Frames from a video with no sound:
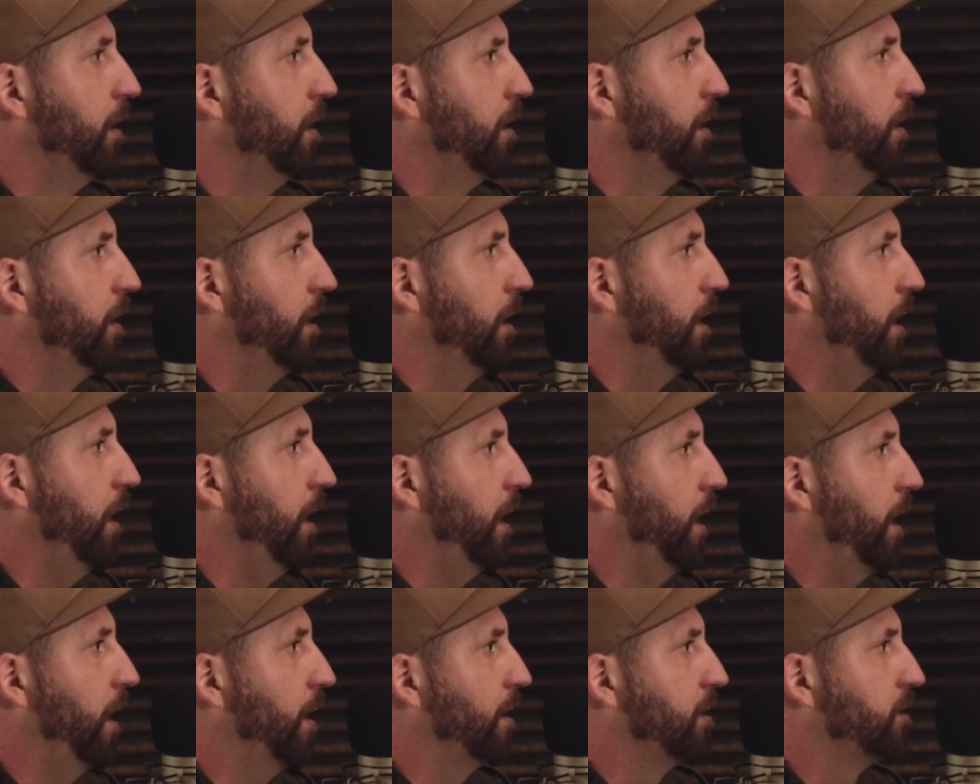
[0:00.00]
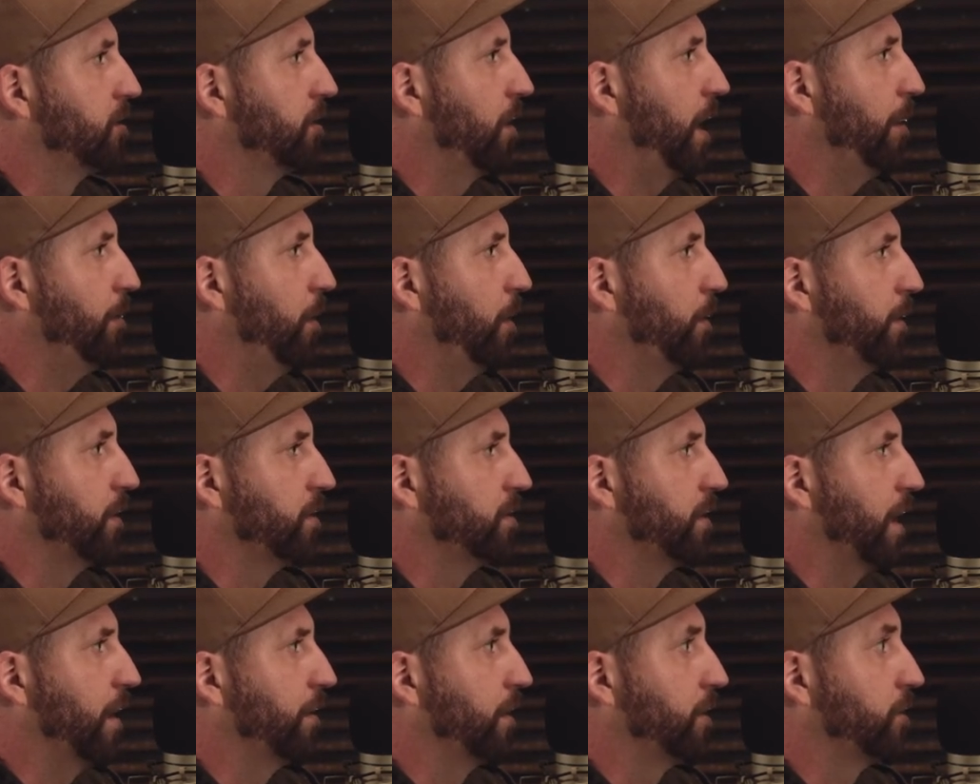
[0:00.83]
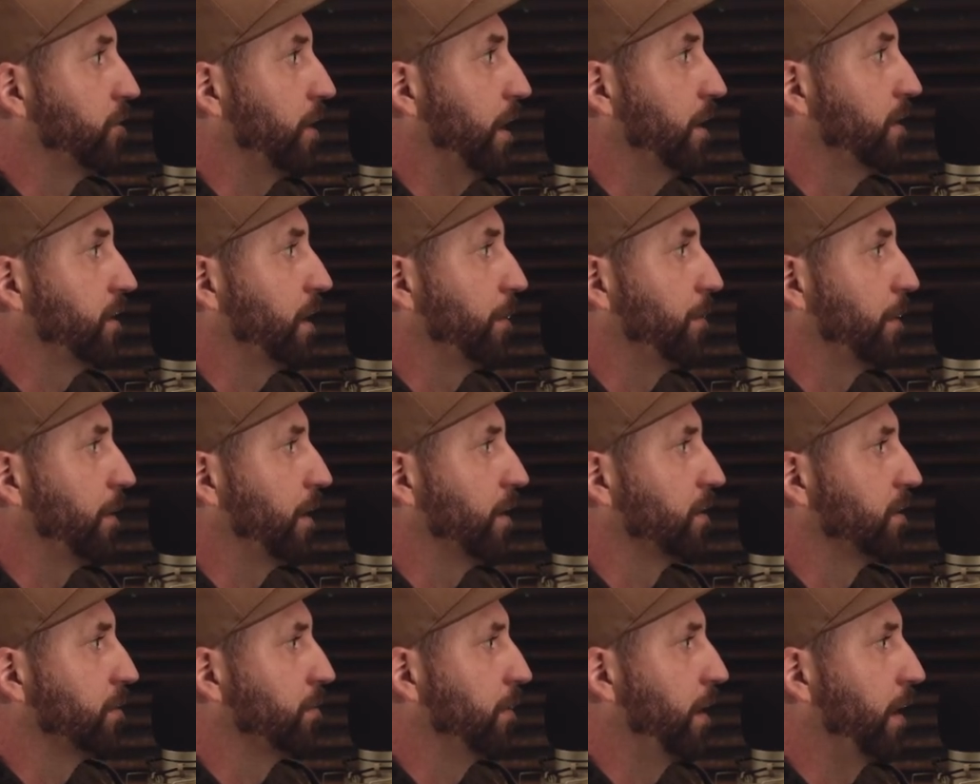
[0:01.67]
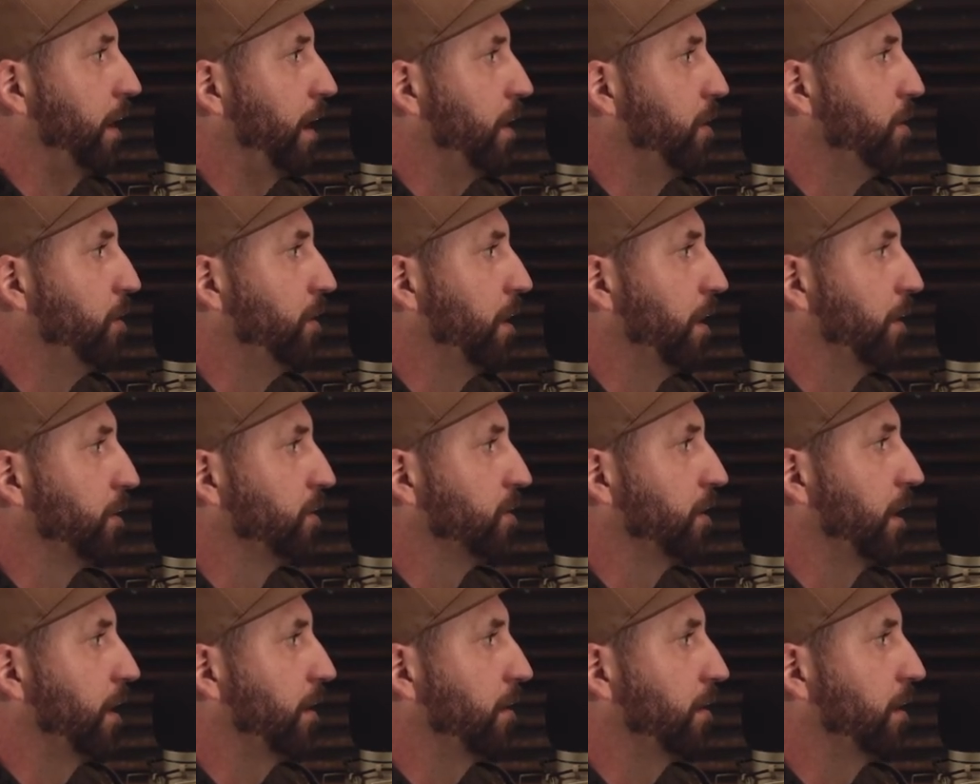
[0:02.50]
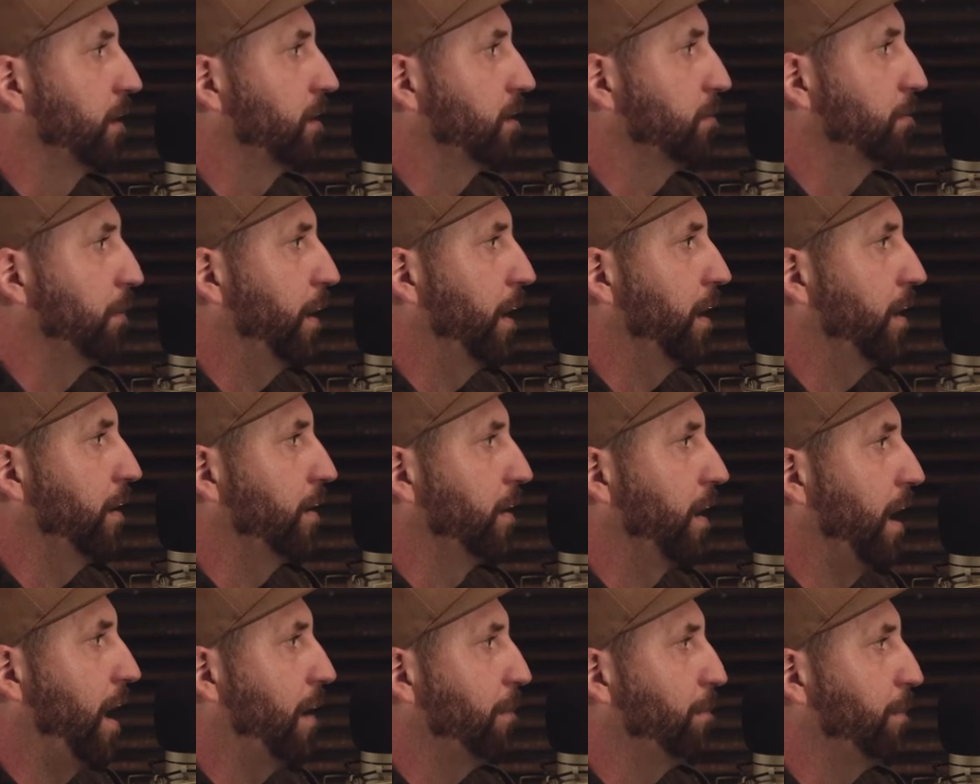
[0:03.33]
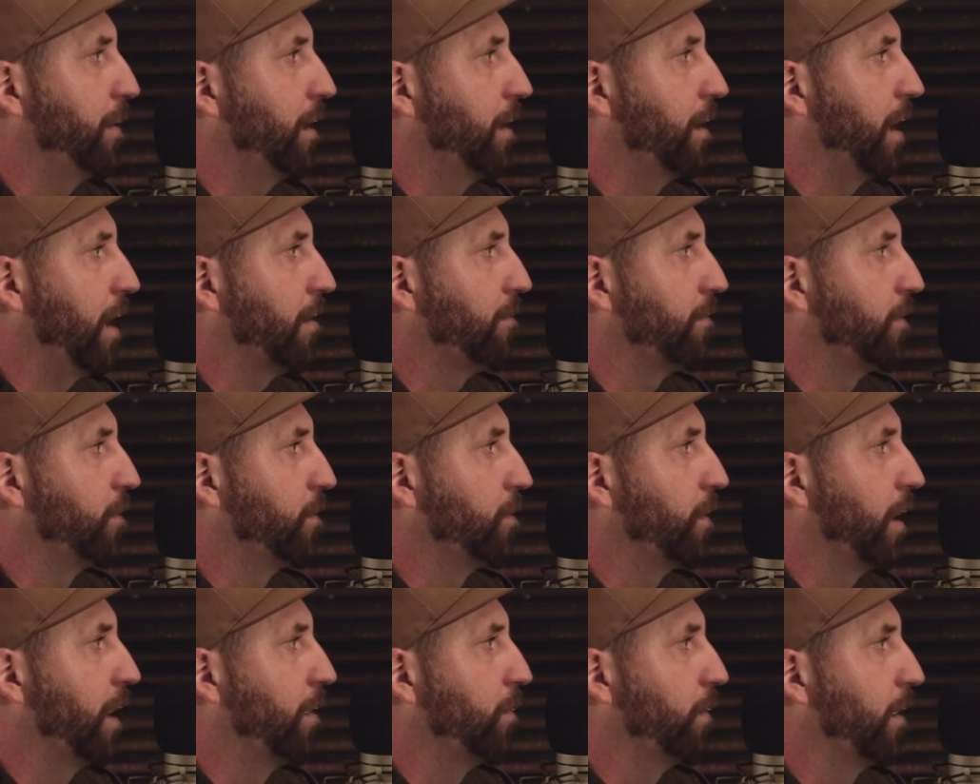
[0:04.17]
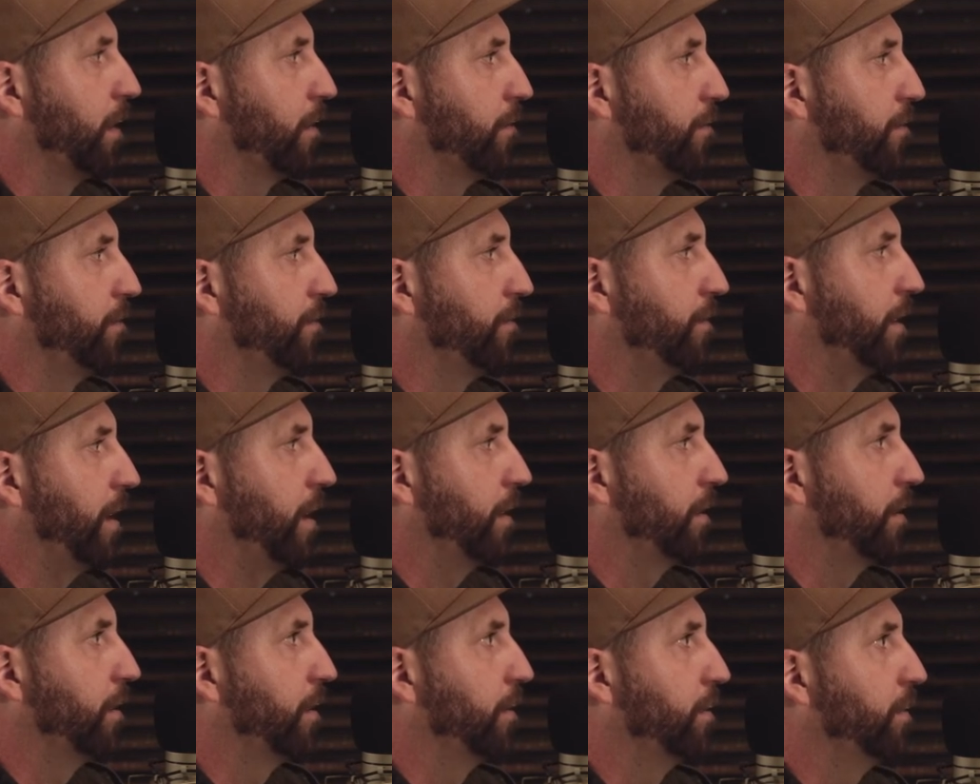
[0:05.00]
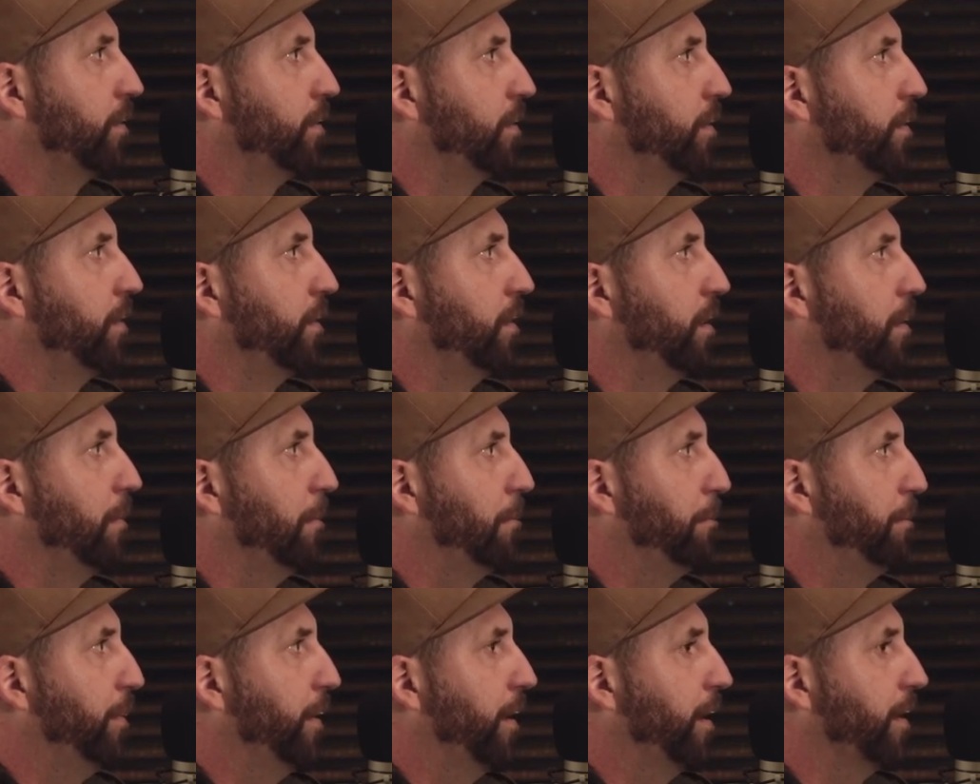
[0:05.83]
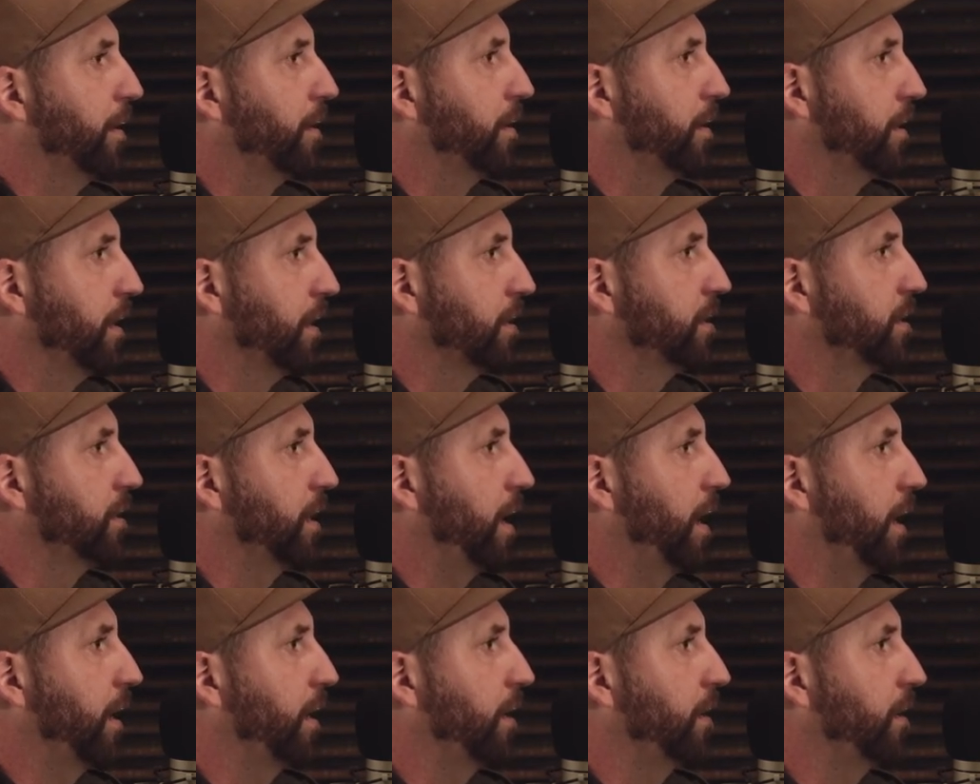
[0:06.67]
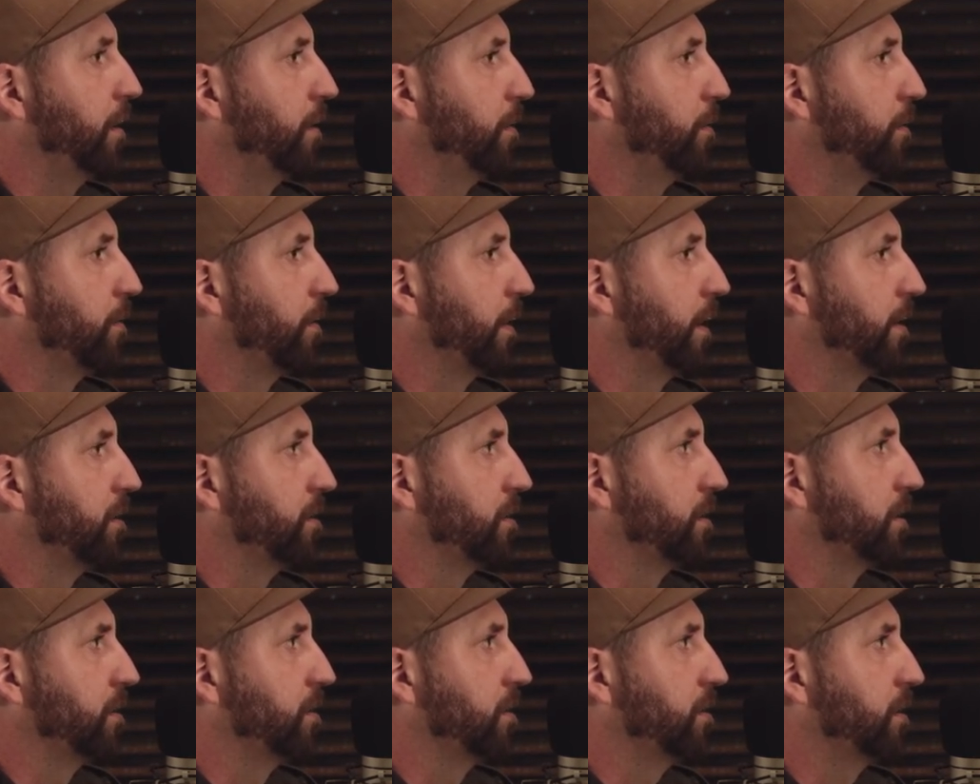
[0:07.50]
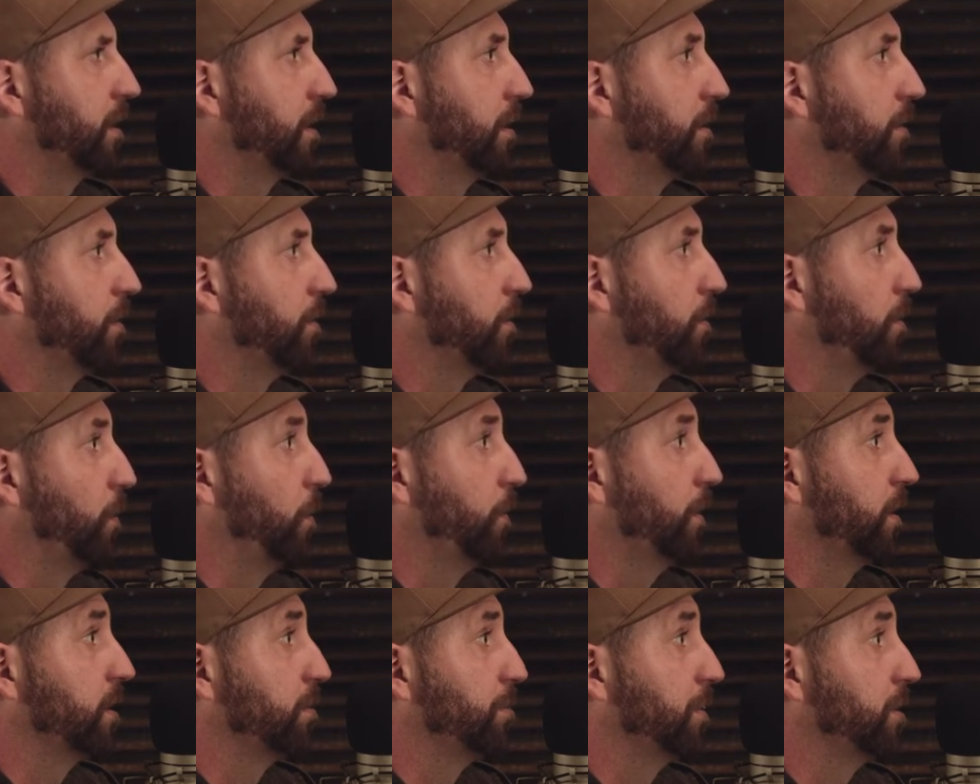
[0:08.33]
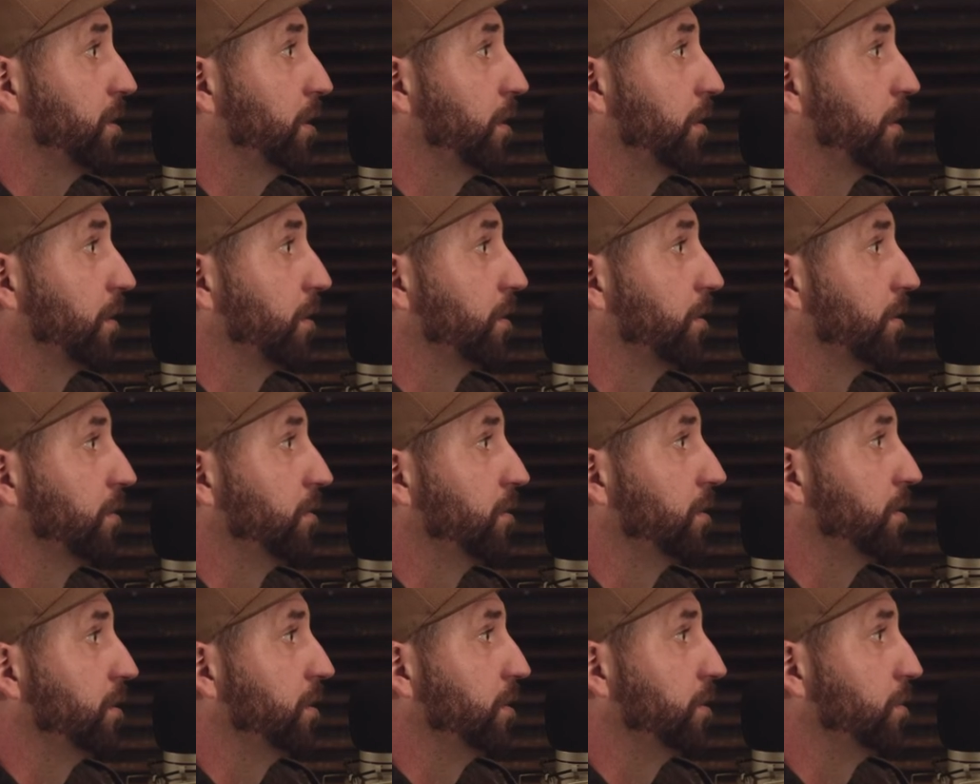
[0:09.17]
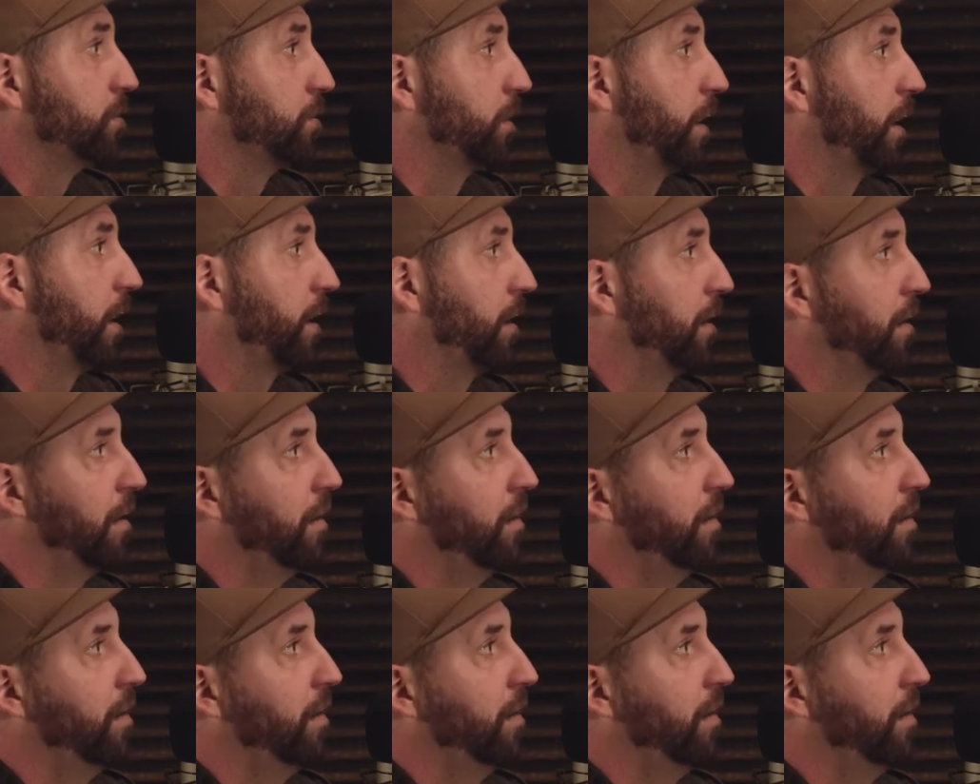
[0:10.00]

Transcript: Mm-hmm. And so I'm always down to try something because I'm like, who knows? Like, this might not be an avenue I want to follow, but this, I can utilize this skill or this material to do like